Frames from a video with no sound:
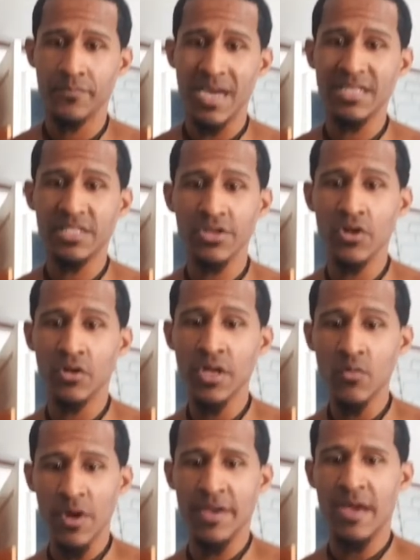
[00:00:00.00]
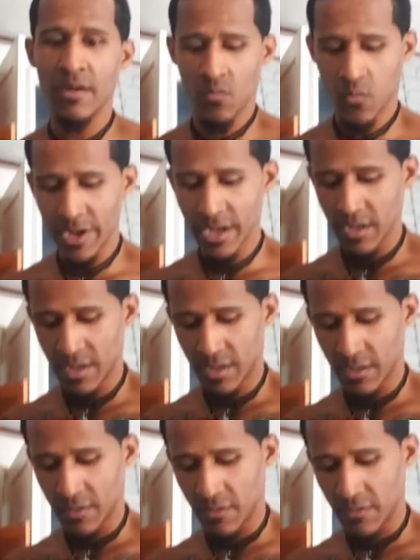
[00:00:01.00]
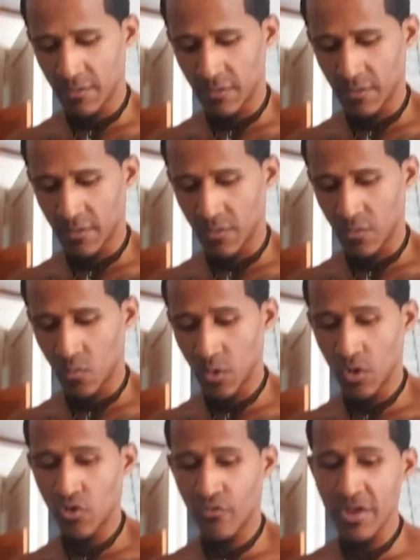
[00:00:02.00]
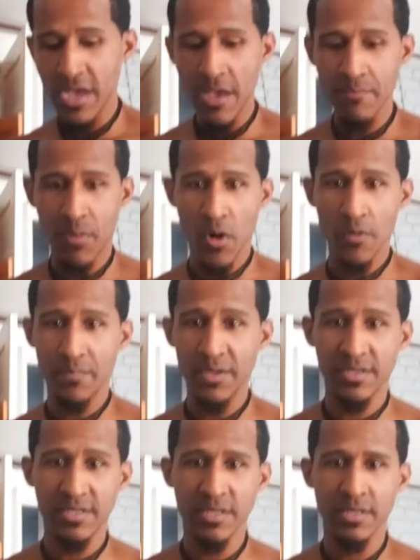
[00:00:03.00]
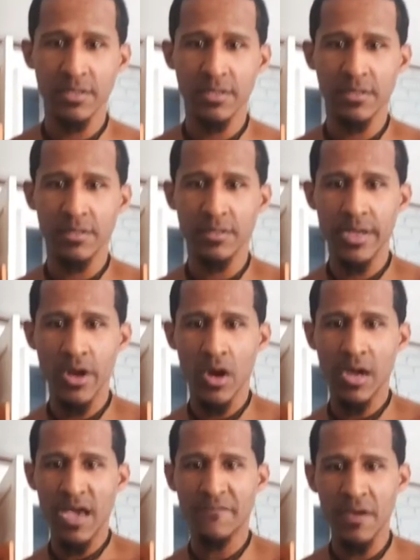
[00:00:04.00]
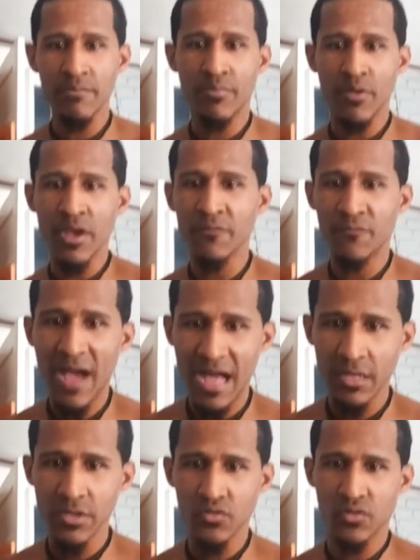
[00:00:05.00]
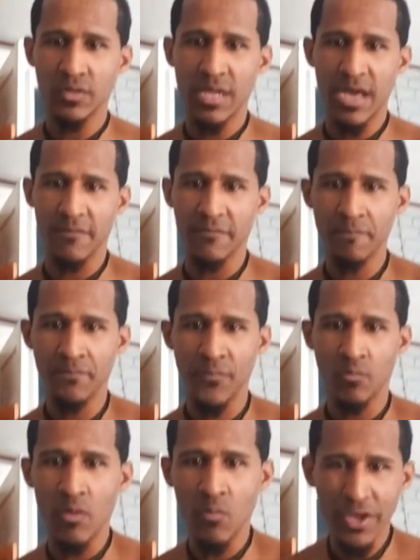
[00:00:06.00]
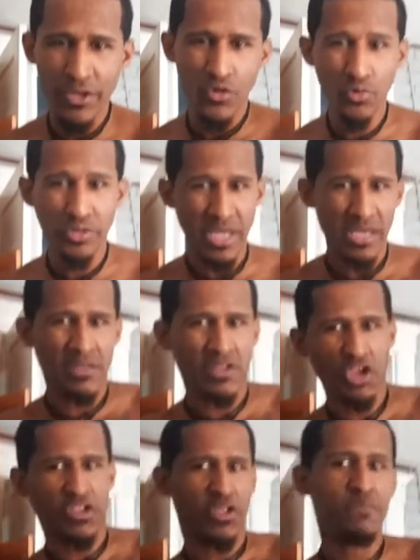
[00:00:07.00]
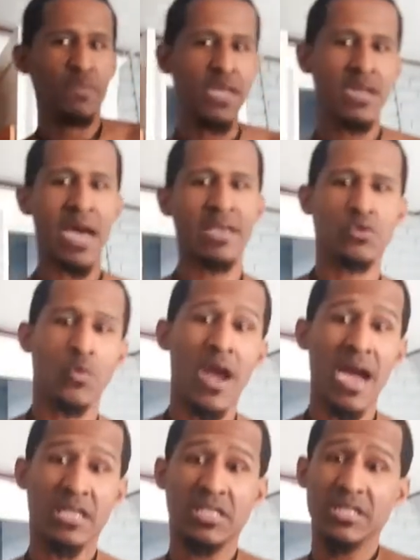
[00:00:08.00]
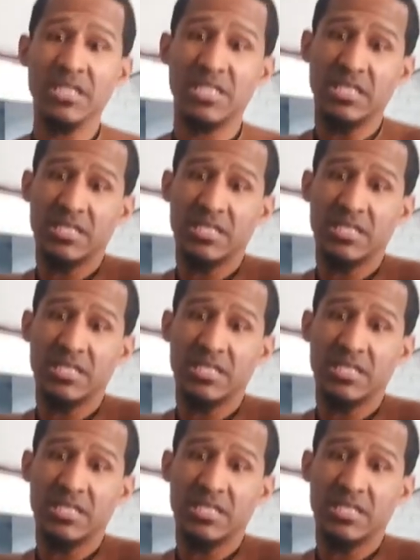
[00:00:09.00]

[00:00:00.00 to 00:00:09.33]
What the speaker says: That is the only way that we will create purpose in our life and bring value to life. When we do things just to be nice, we're actually